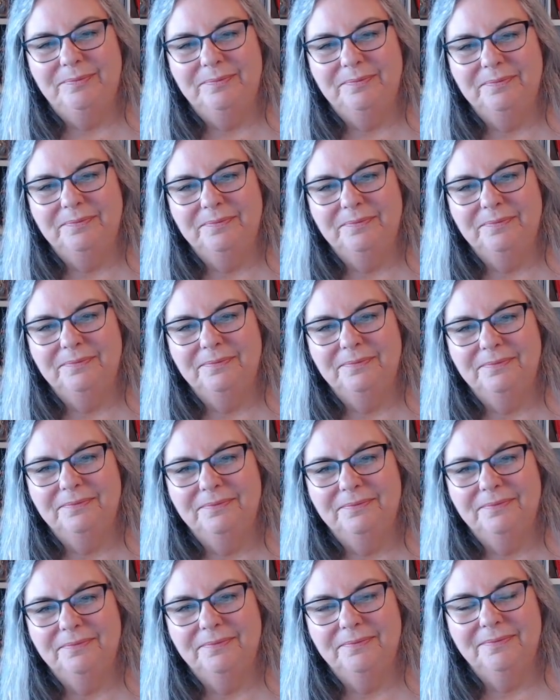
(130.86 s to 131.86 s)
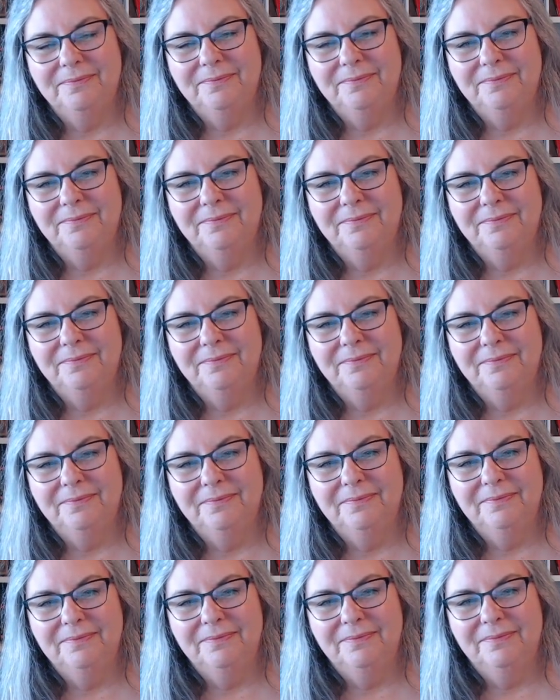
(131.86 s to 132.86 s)

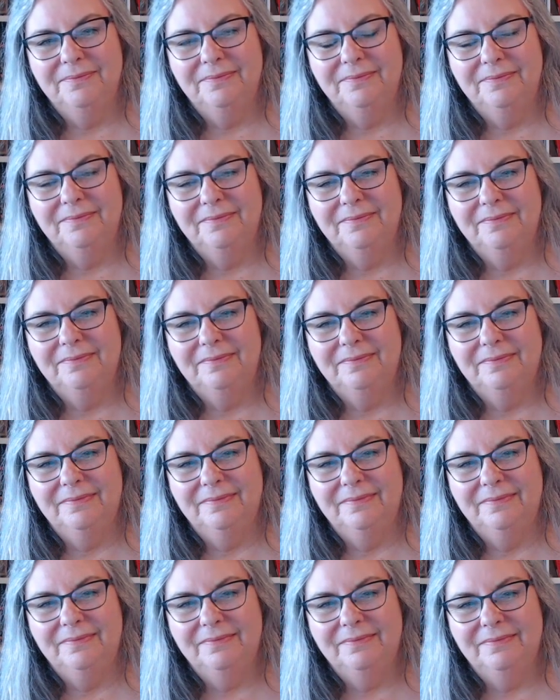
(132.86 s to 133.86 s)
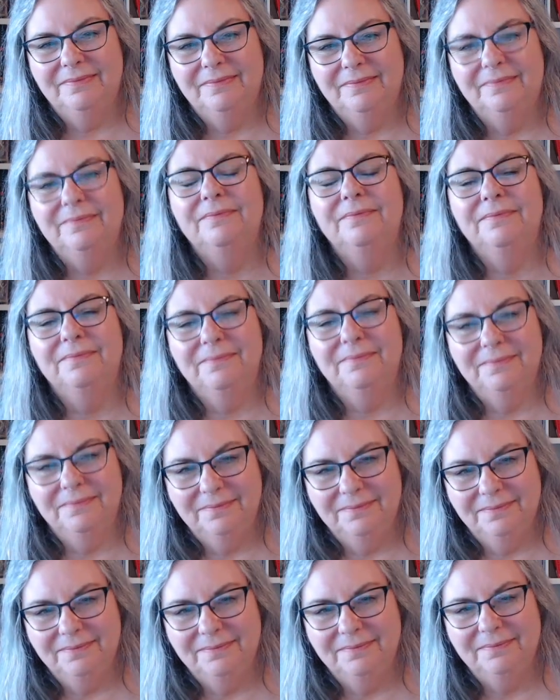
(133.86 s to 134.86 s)

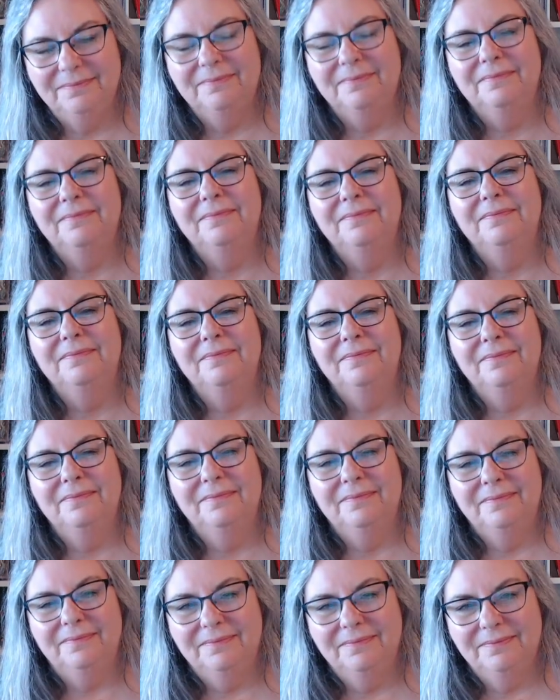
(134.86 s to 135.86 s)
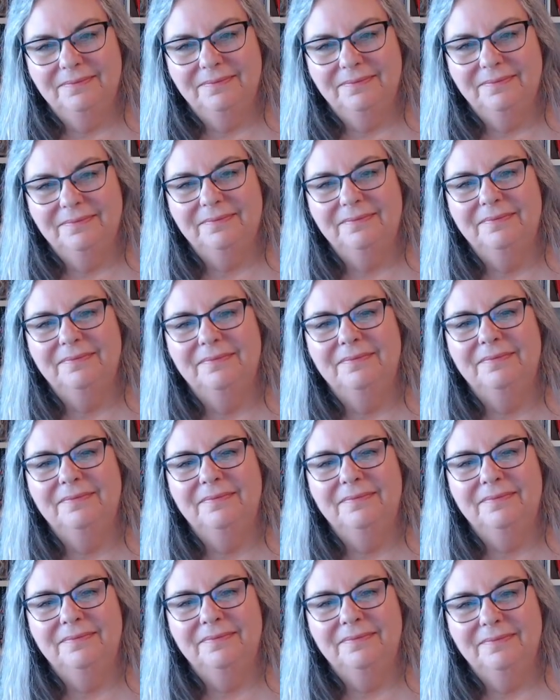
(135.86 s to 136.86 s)

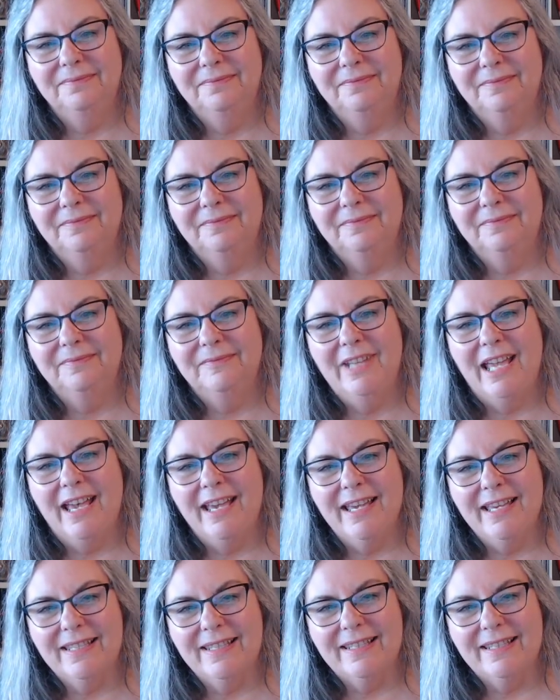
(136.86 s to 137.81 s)
(silent)